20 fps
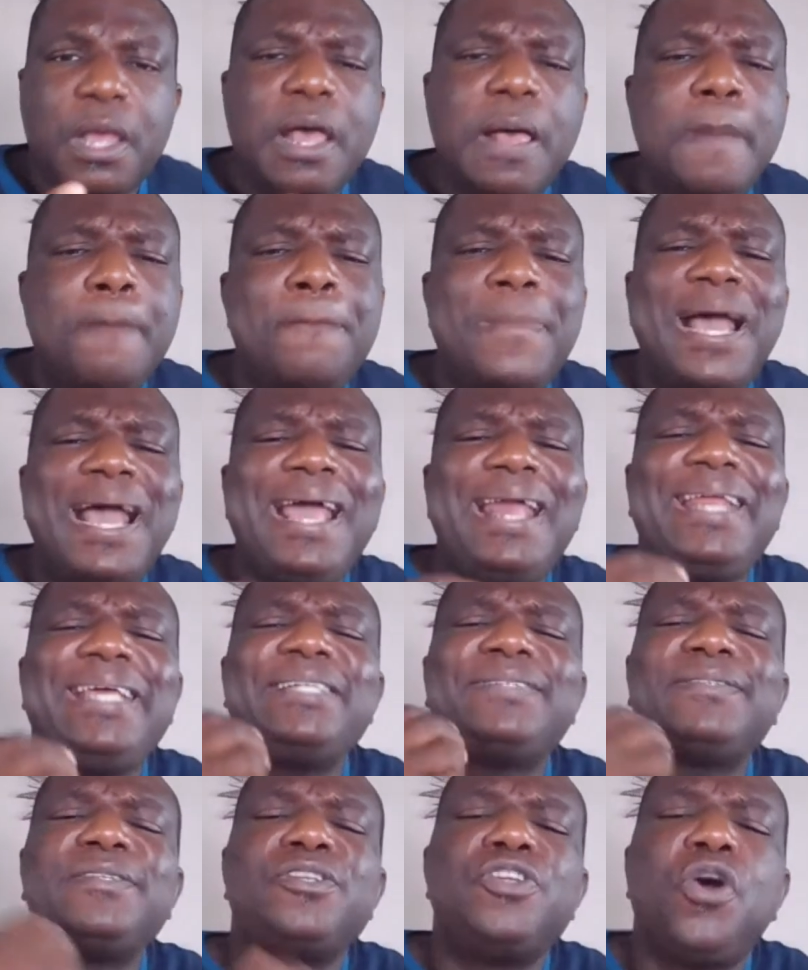A man
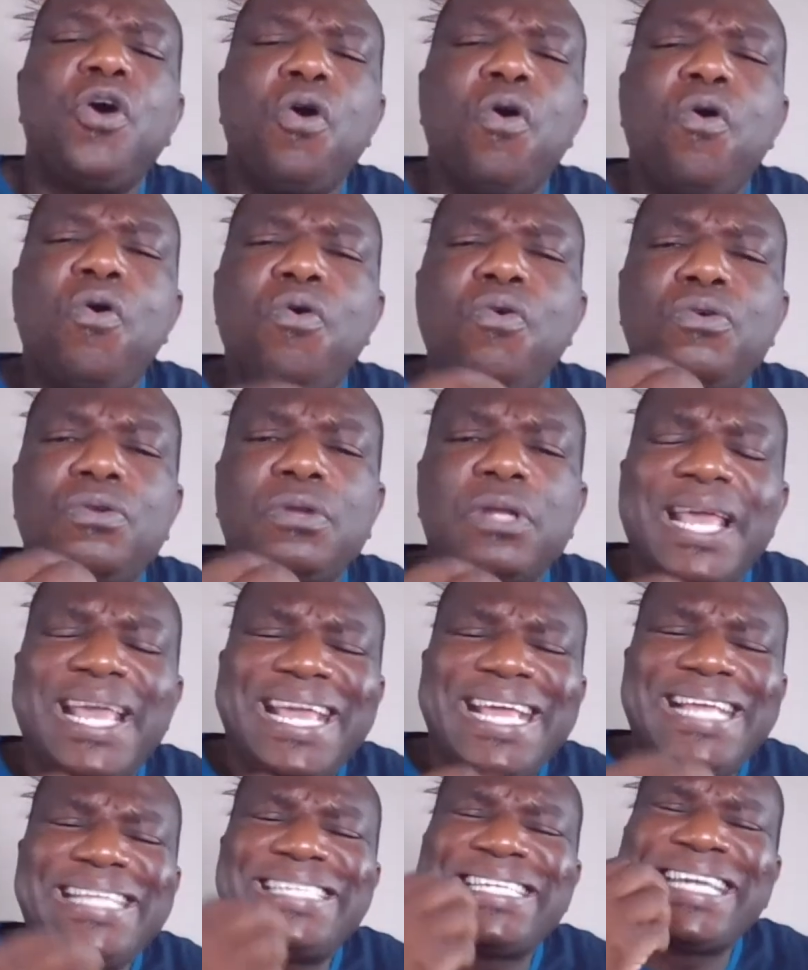is known,
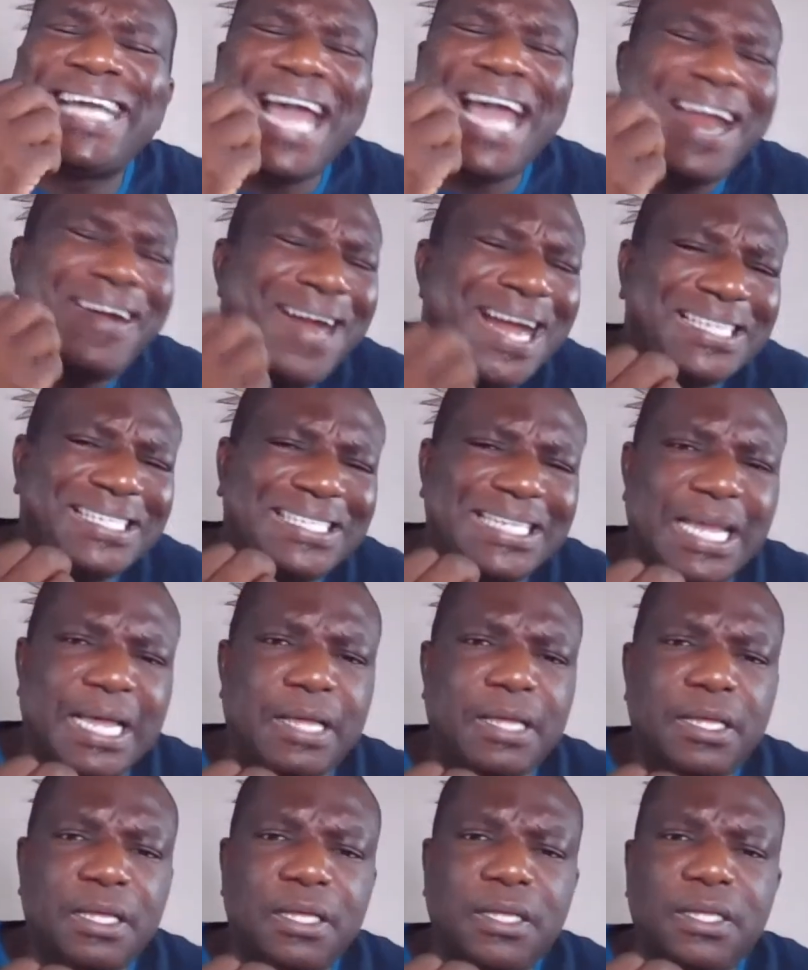his character
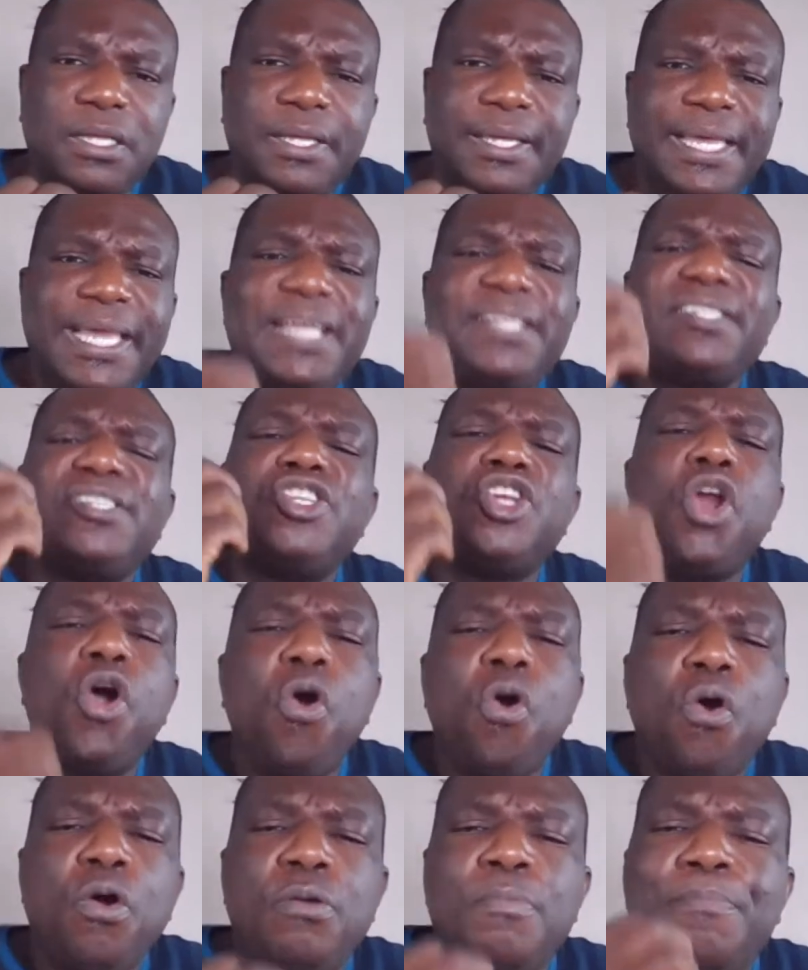is
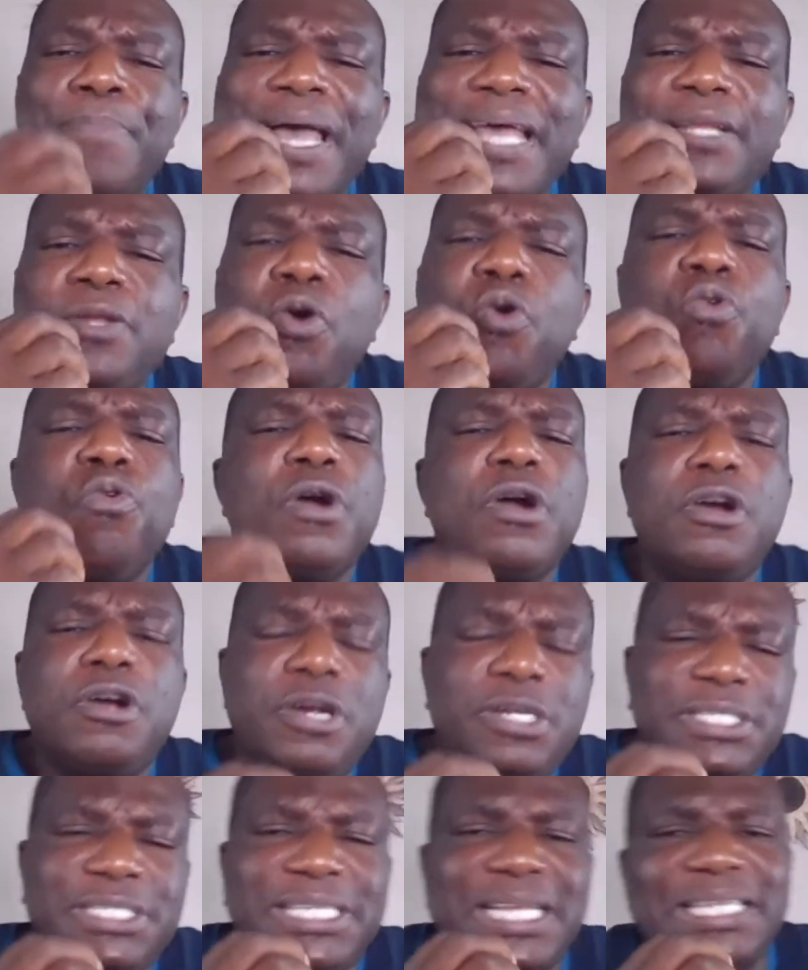known by the
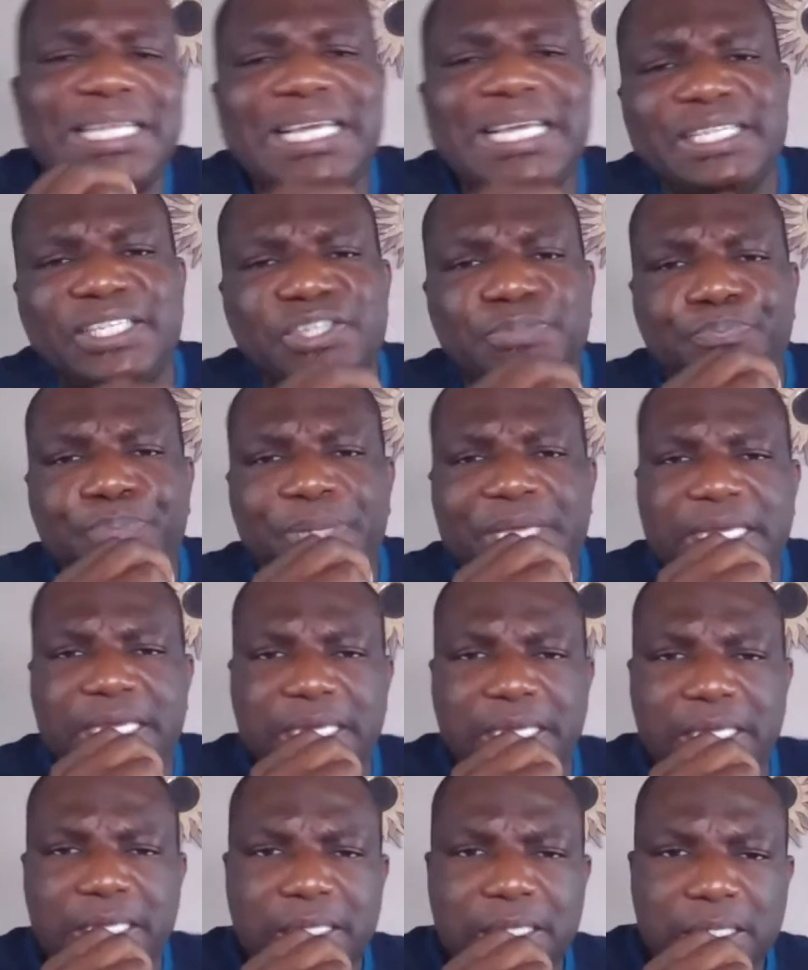words that he
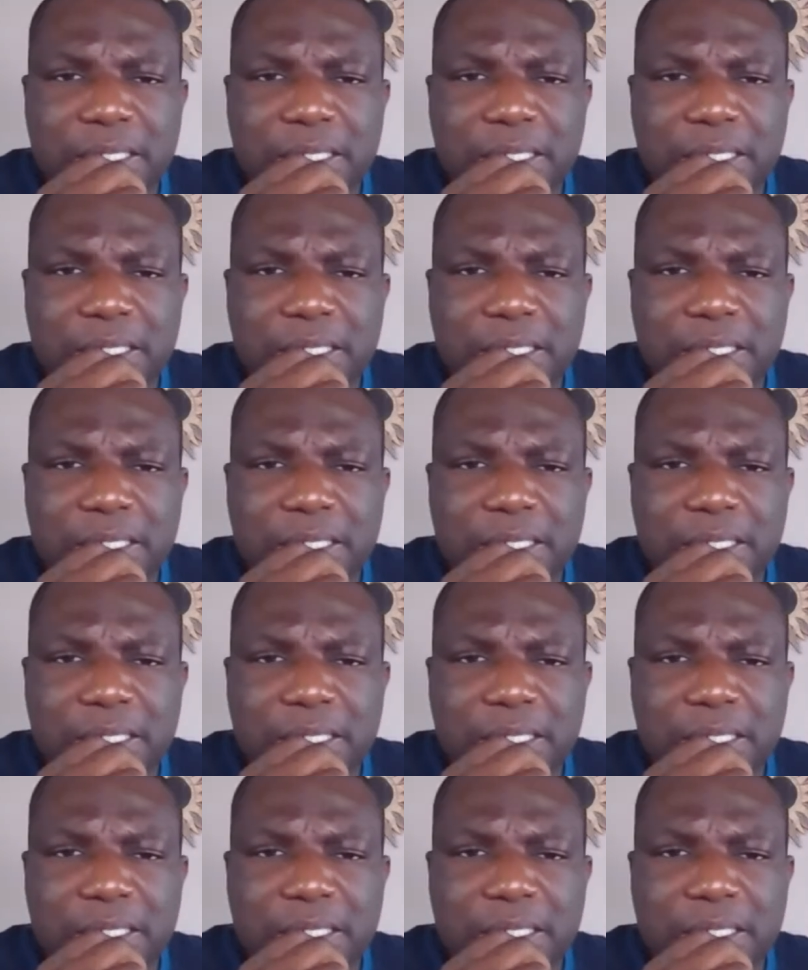speaks.